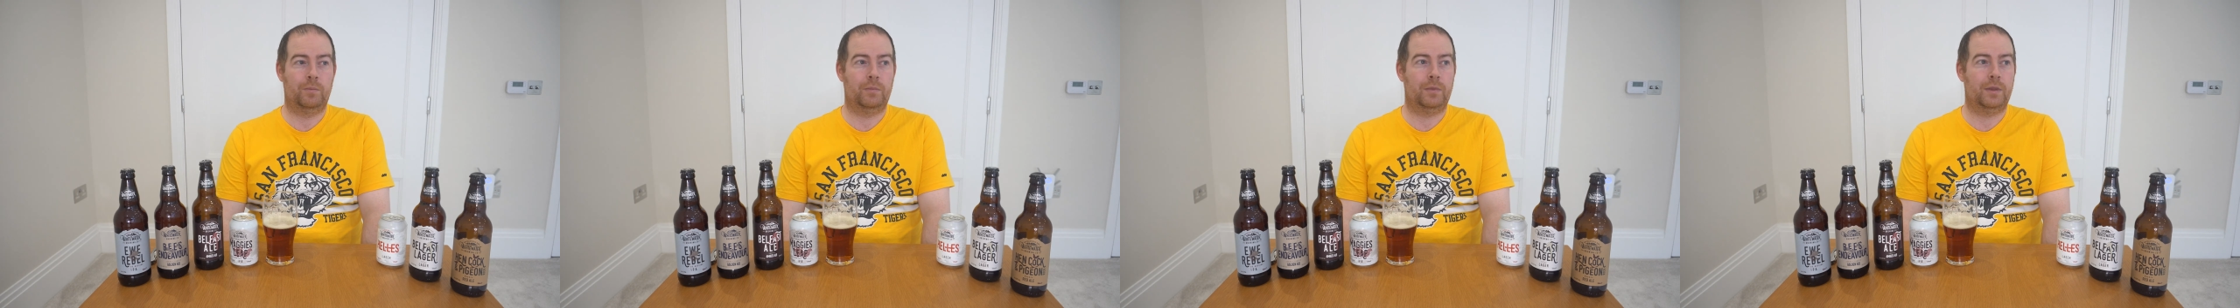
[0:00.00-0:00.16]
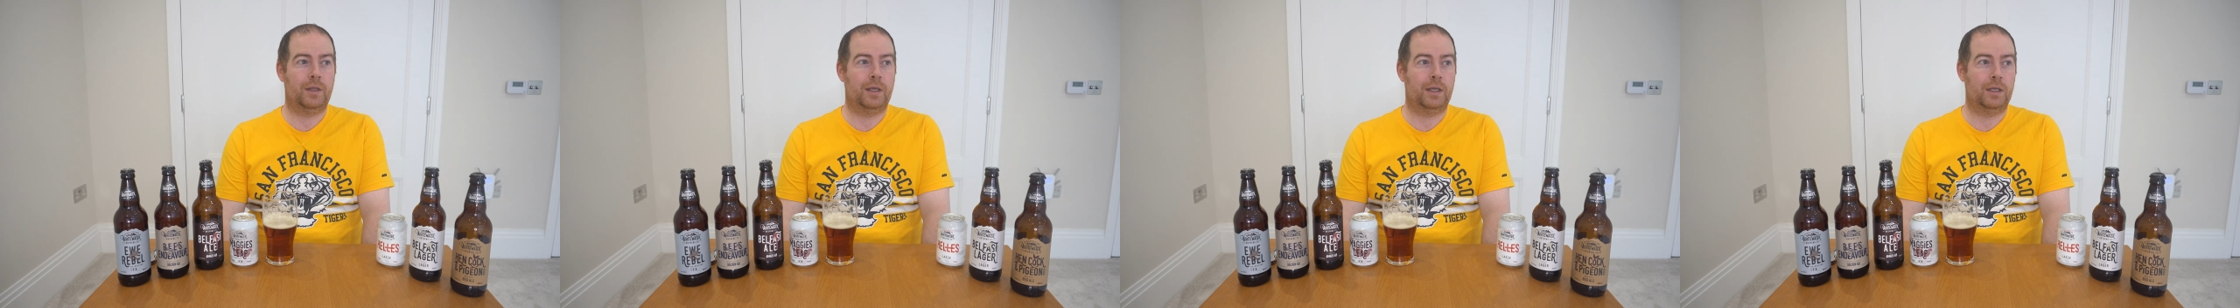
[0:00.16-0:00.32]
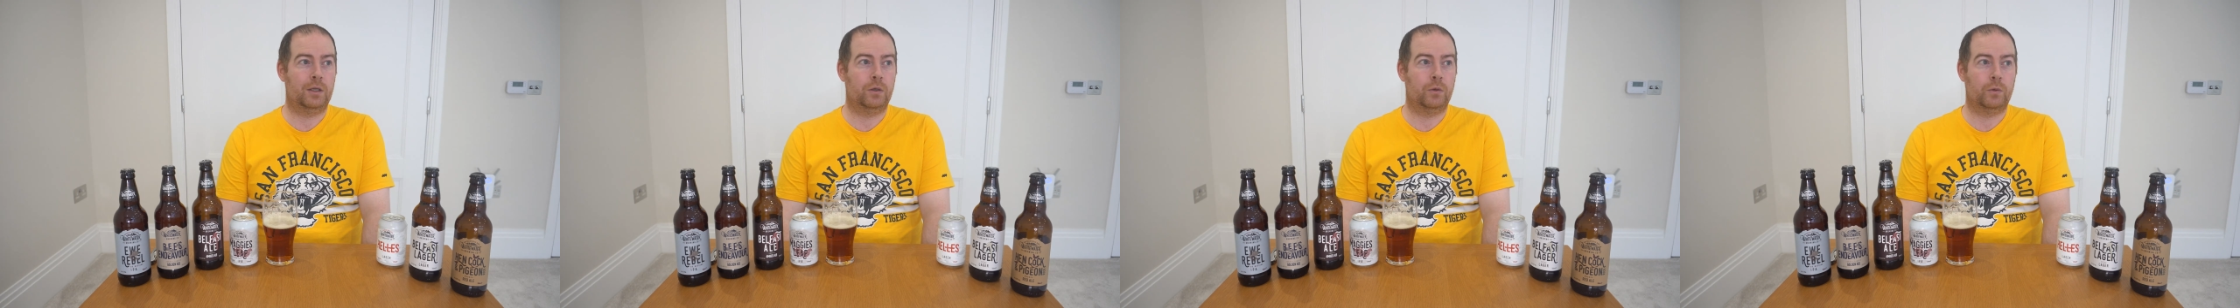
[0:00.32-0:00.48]

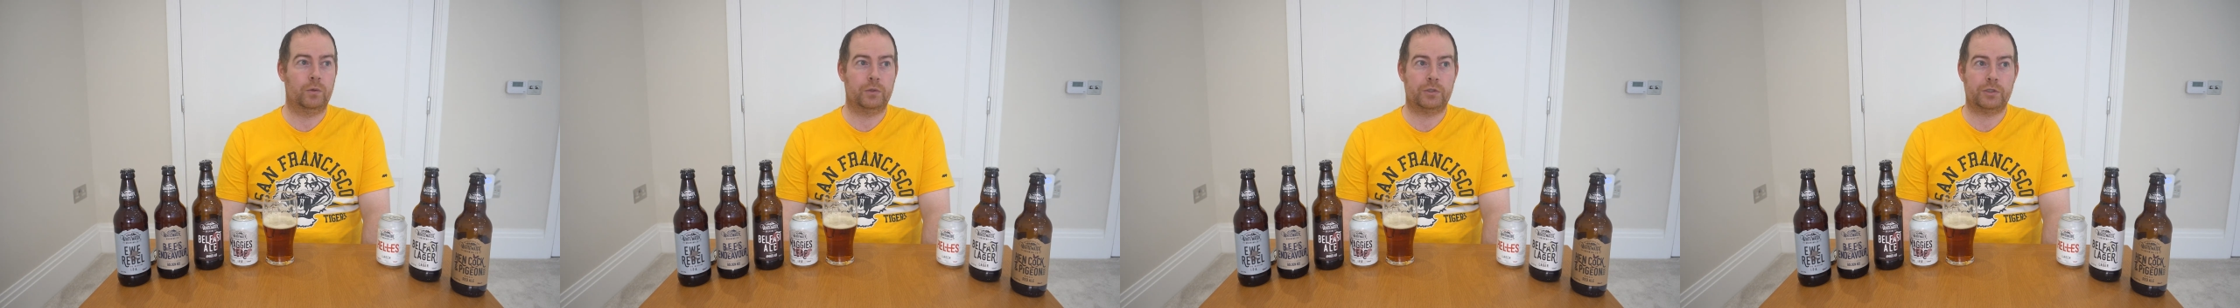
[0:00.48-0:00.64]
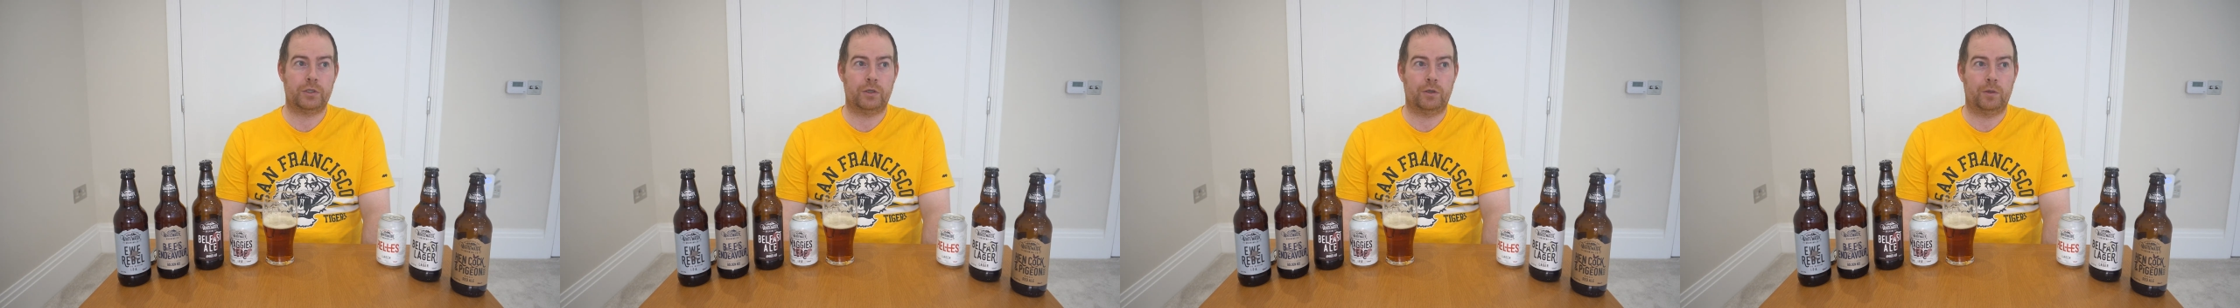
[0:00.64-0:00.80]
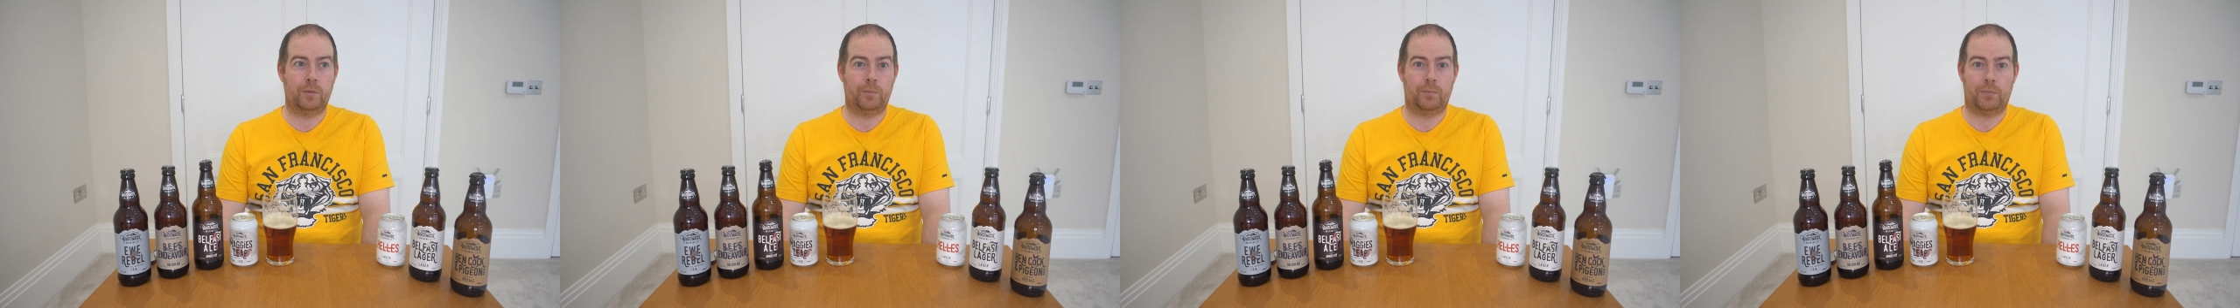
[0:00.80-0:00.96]
They
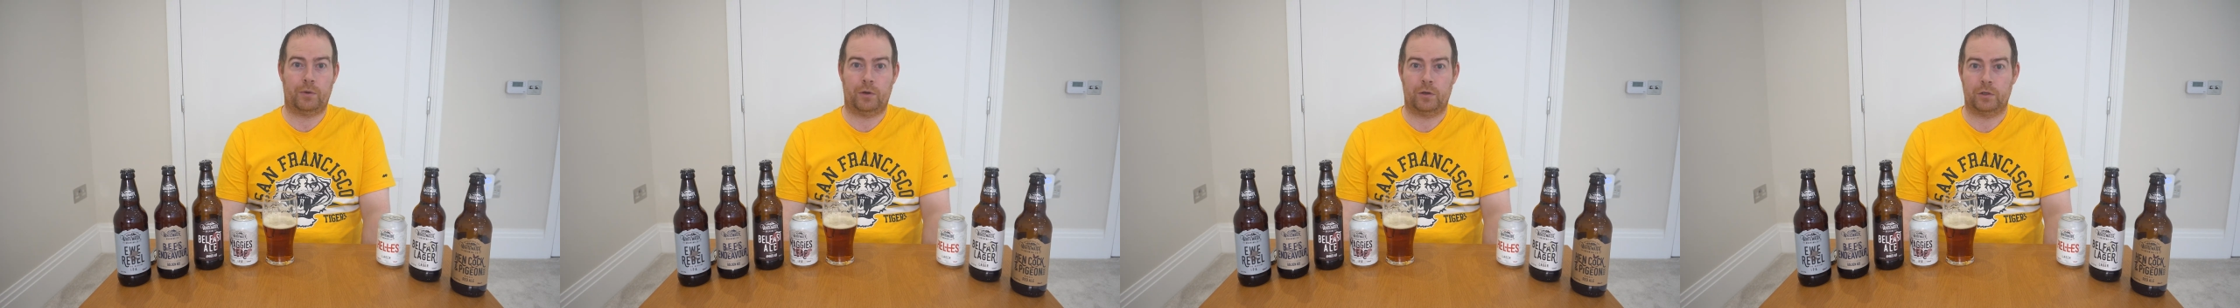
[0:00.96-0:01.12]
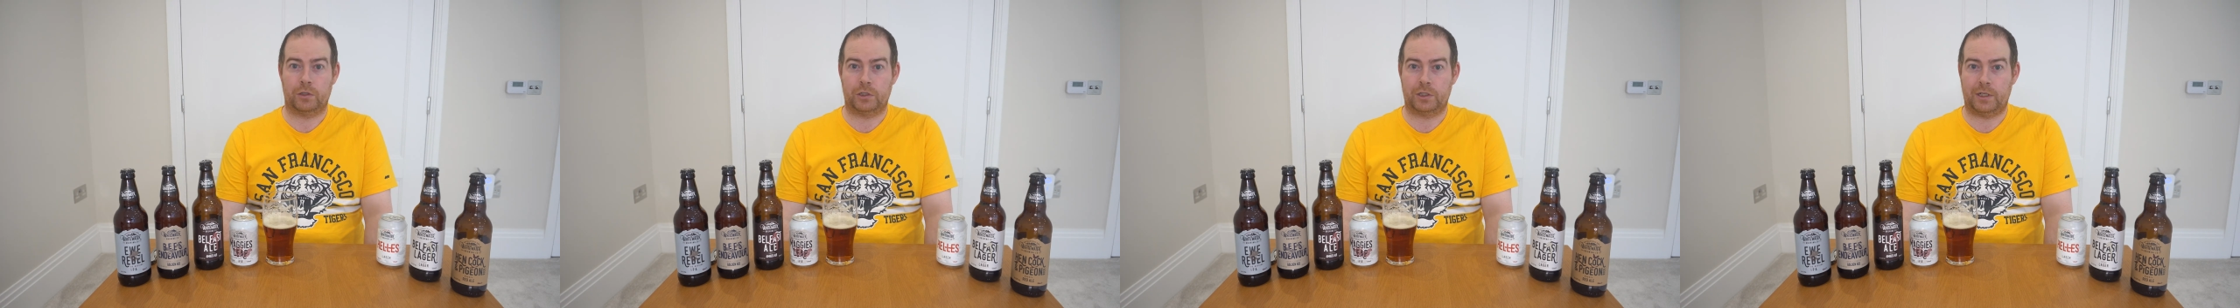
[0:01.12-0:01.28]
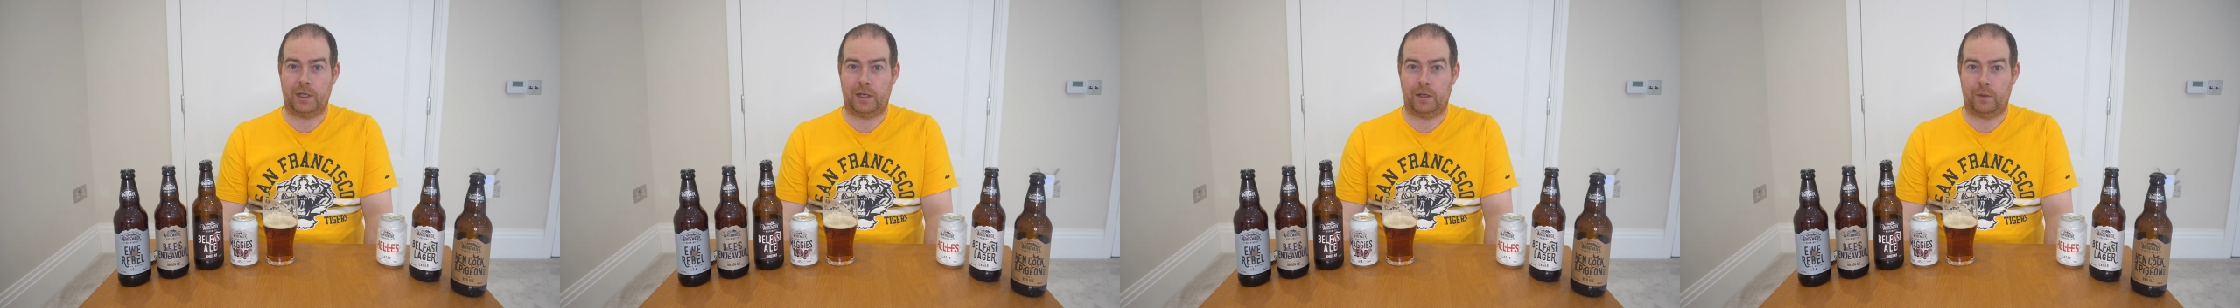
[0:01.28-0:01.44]
also
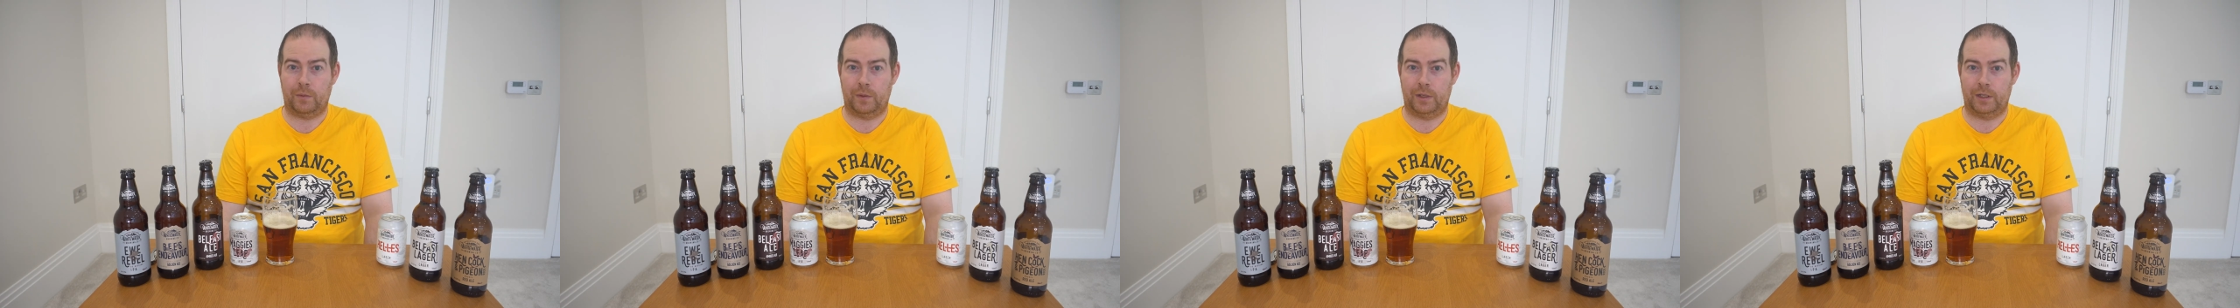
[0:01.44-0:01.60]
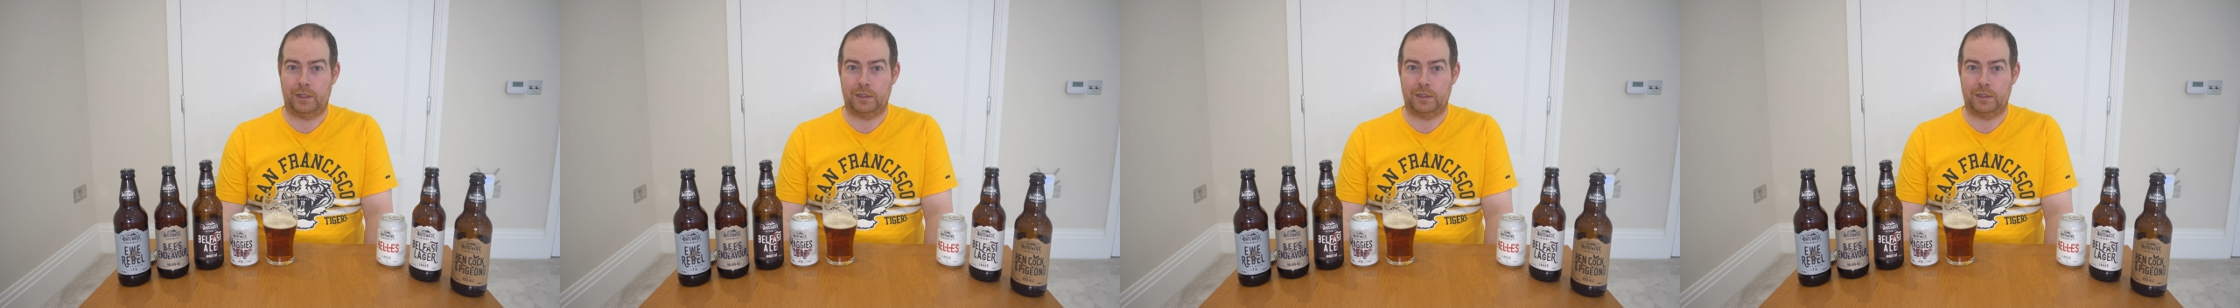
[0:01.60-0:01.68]
branched out